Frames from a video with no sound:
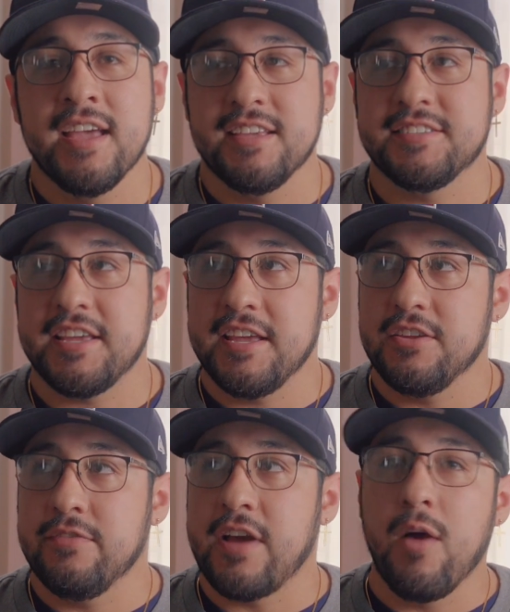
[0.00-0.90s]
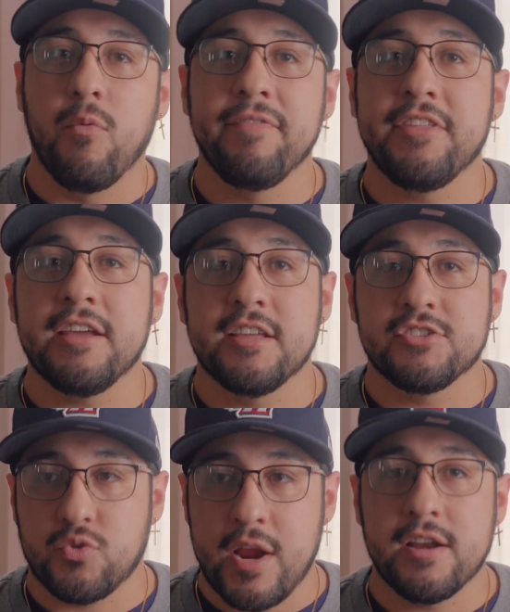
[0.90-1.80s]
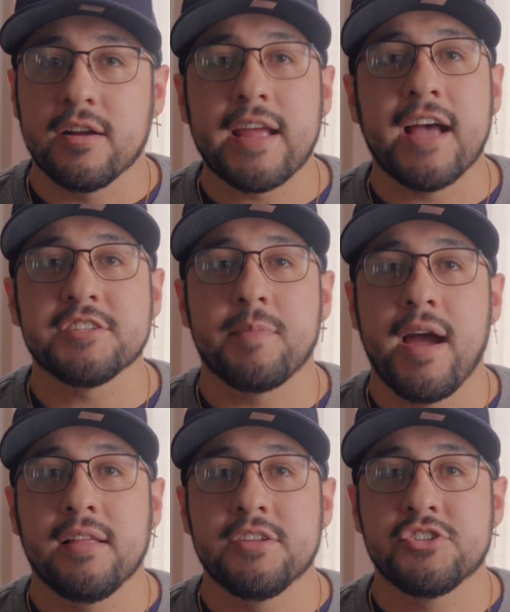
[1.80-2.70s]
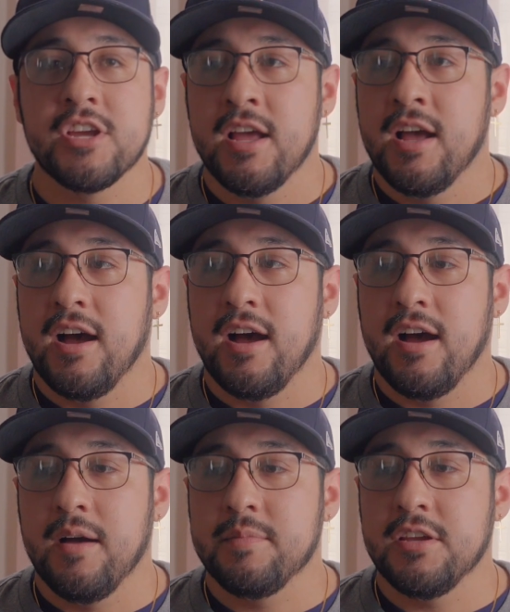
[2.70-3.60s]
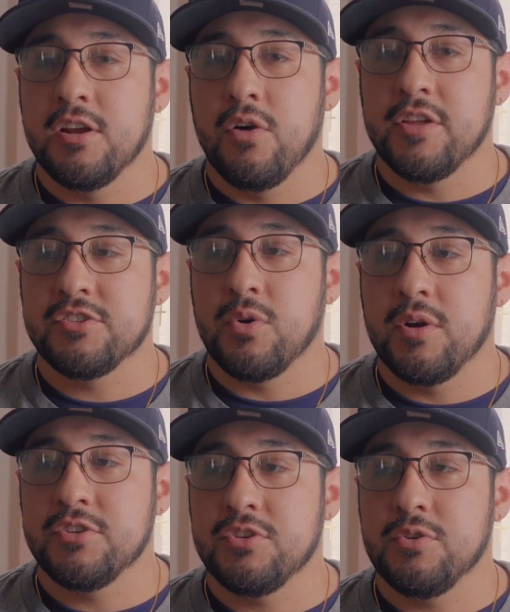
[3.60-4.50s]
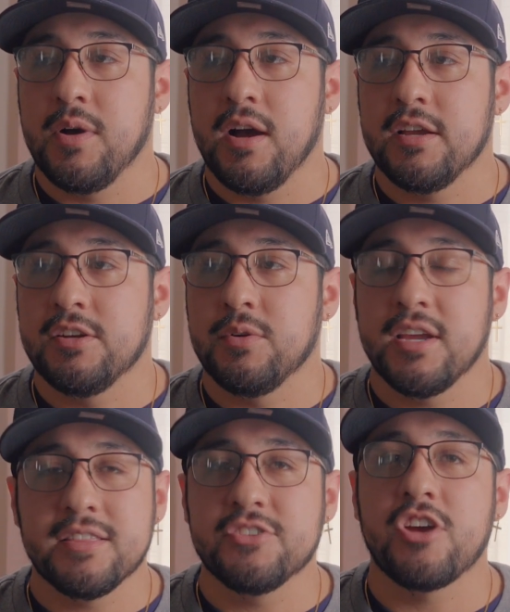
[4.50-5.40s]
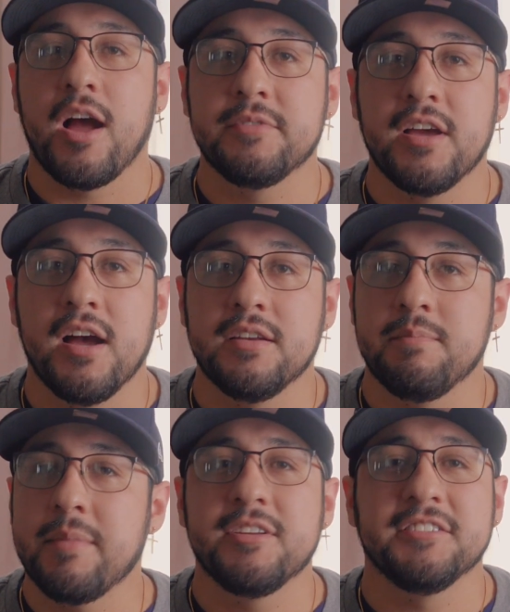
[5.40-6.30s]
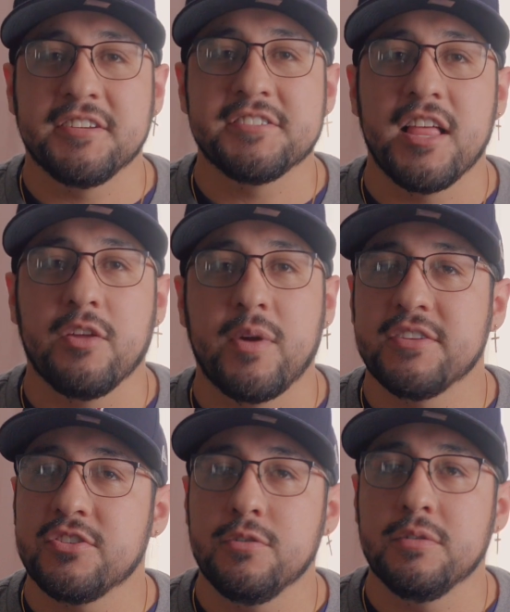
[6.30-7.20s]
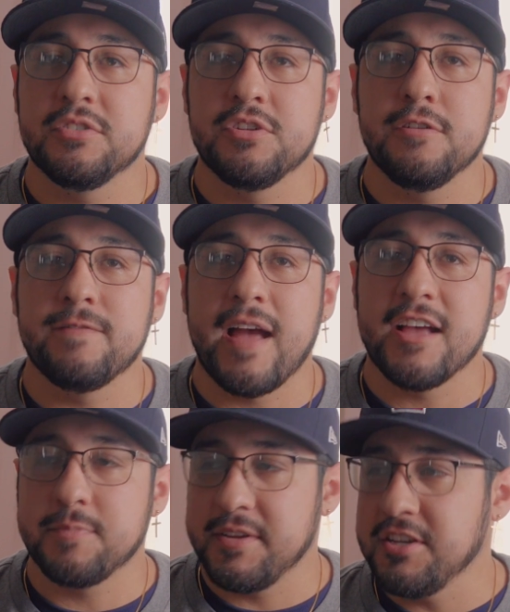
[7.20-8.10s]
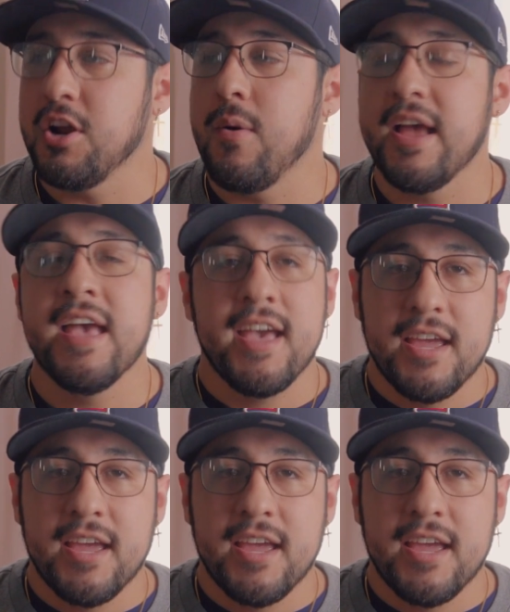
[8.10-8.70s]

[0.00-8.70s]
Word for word: You see, you've got one thing that's great on gas mileage, um, you know, that's going to, uh, you know, get the job done. Maybe doesn't accelerate too, too fast, but you know what?